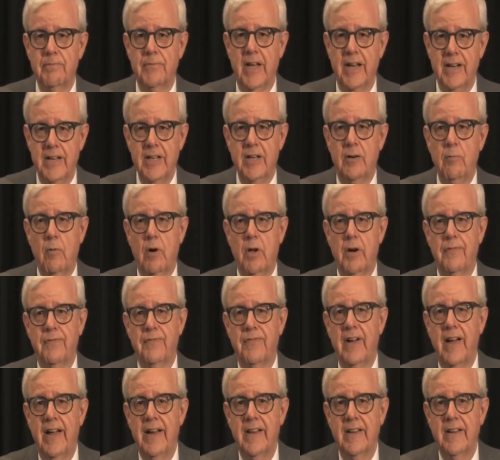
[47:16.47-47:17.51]
They didn't want to
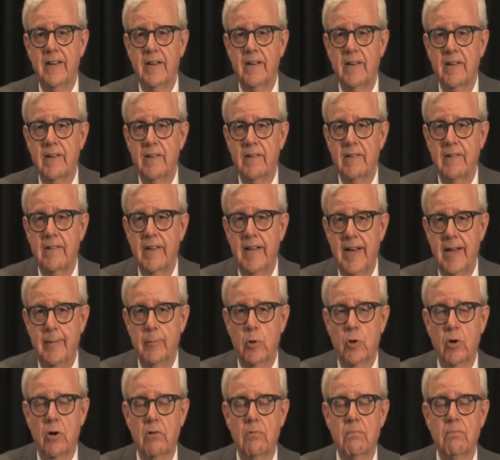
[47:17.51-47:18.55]
fight it
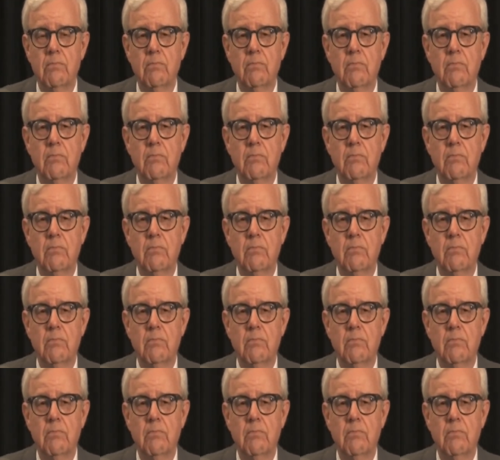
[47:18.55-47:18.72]
anymore.